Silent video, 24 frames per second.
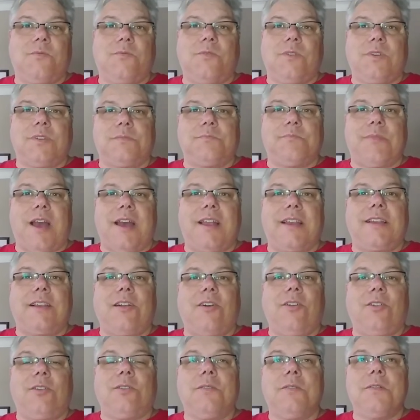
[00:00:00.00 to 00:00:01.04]
Wasn't bad at
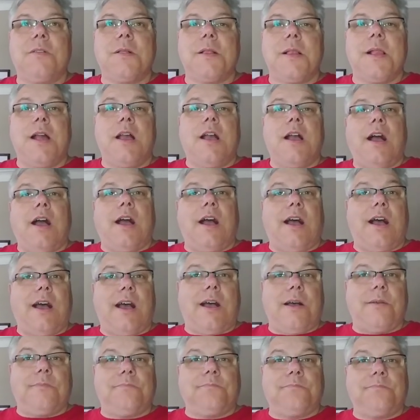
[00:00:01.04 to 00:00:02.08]
all.
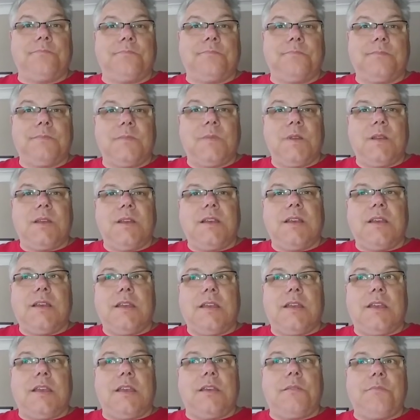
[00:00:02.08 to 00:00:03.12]

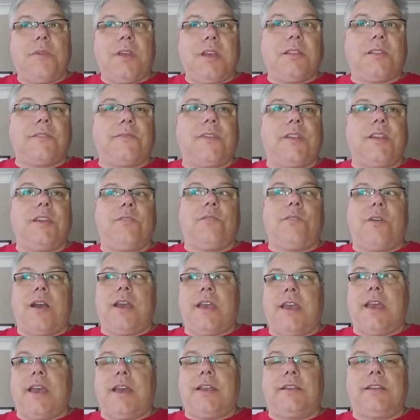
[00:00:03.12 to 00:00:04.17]
In my other video, I
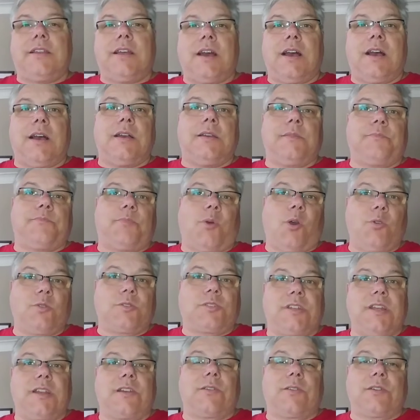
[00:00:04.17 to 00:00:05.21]
had
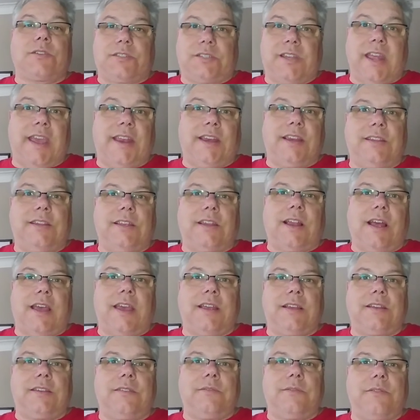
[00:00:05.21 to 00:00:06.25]
posted or stated that I
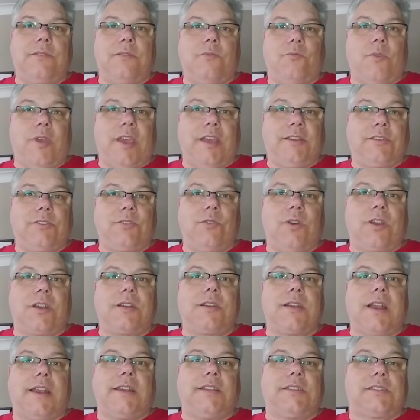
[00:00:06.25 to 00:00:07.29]
had weighed
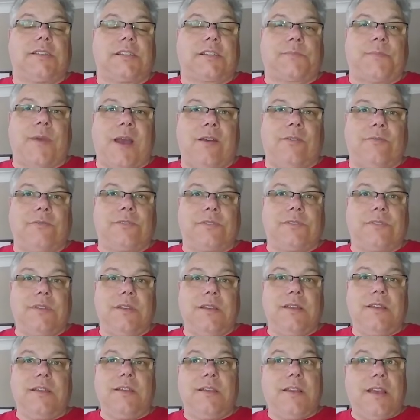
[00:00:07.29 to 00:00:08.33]
296 pounds.
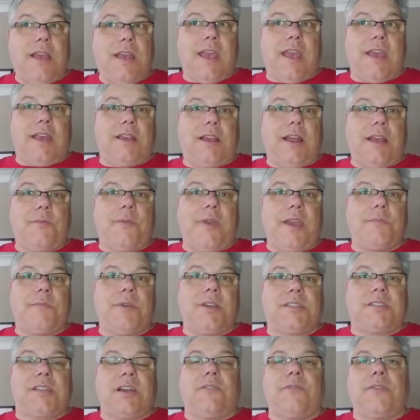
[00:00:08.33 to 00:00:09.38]
And I weighed
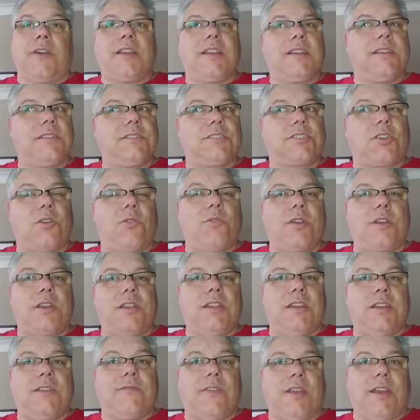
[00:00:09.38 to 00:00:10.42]
myself. I didn't show
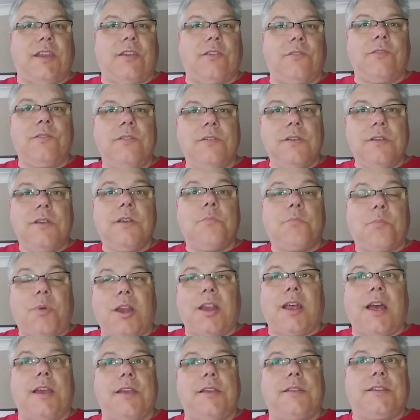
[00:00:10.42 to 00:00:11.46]
it in the video,
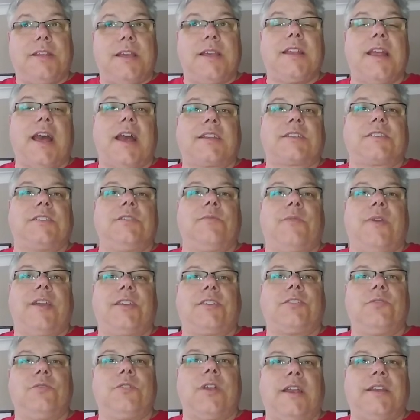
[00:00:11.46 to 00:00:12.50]
but I did actually weigh
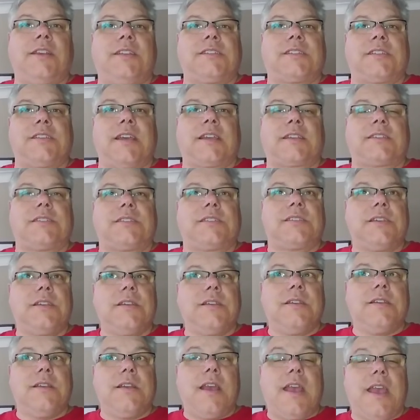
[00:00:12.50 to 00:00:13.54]
296.
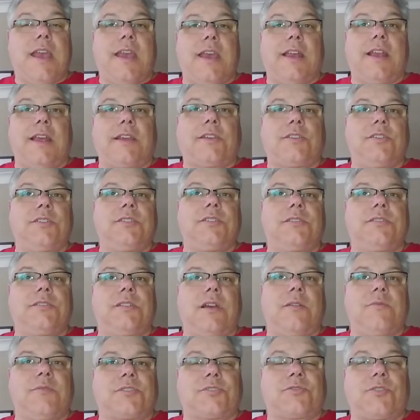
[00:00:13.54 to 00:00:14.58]
And
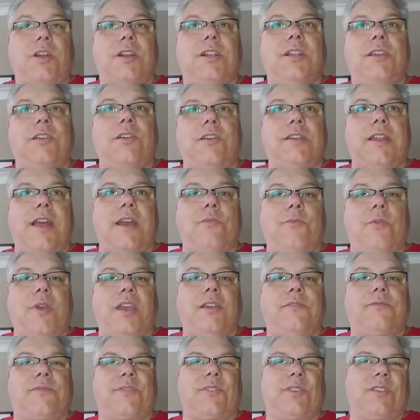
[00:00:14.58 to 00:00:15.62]
I was struggling on that
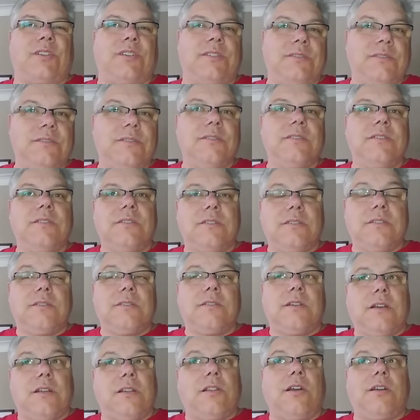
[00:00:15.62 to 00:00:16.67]
weight for
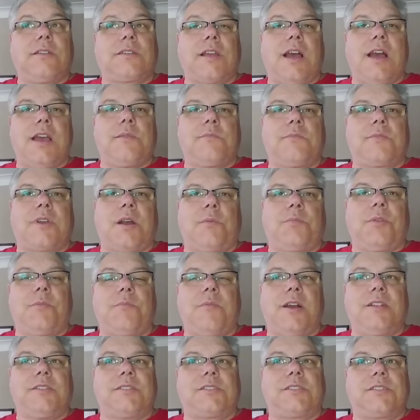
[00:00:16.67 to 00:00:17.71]
a long time, a couple of
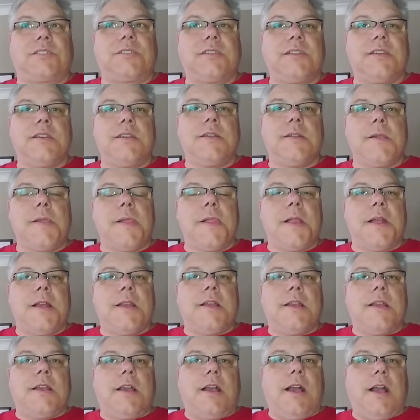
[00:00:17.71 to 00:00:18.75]
months.
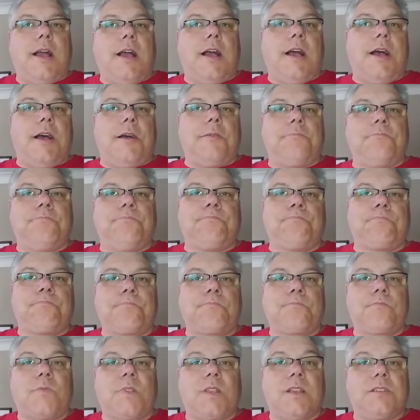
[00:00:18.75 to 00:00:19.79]

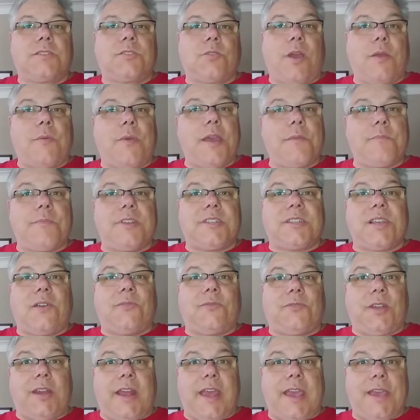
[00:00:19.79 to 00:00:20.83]
So I weighed
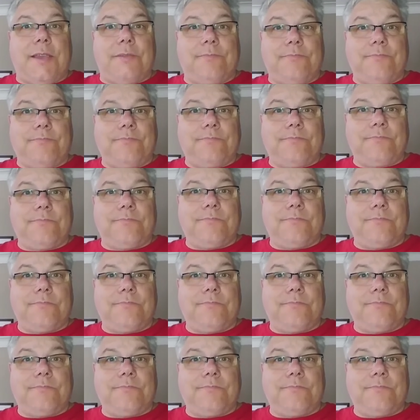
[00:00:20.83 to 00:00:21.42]
myself today.